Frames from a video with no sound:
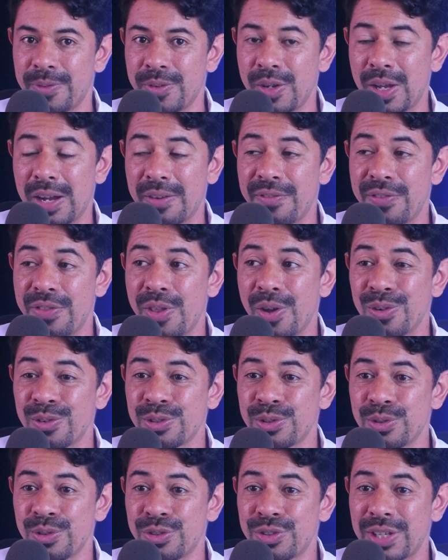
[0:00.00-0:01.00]
You have
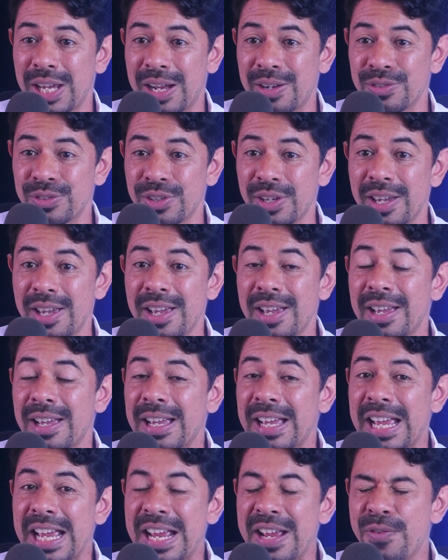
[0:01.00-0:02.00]
those two sounds.
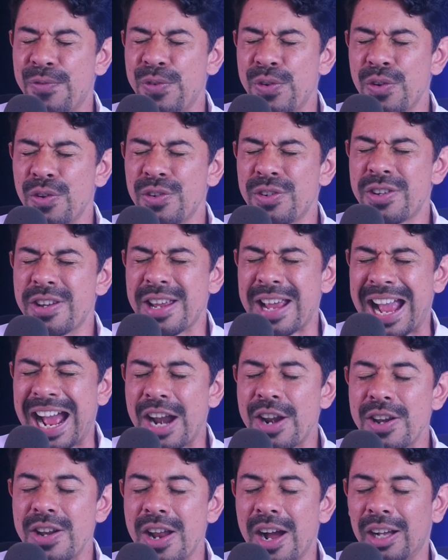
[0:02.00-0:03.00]
If you
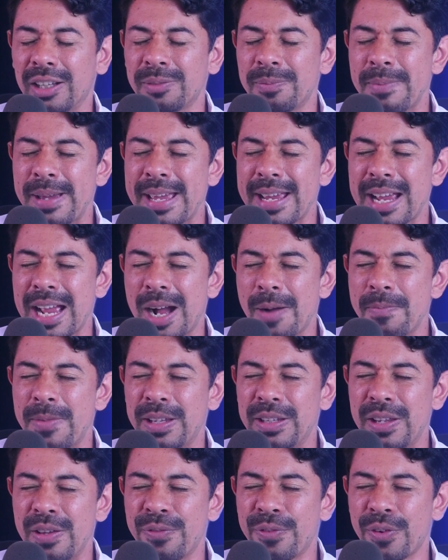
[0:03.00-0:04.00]
cannot make up
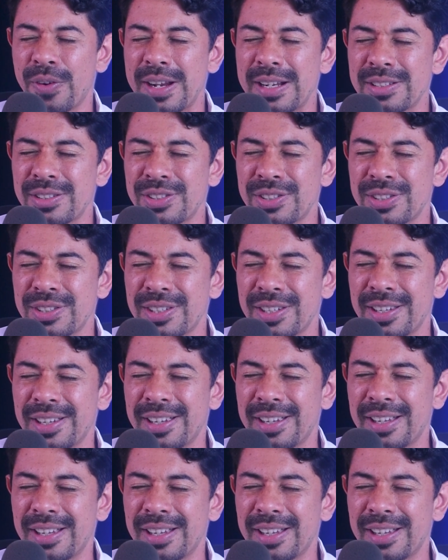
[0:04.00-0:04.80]
the difference,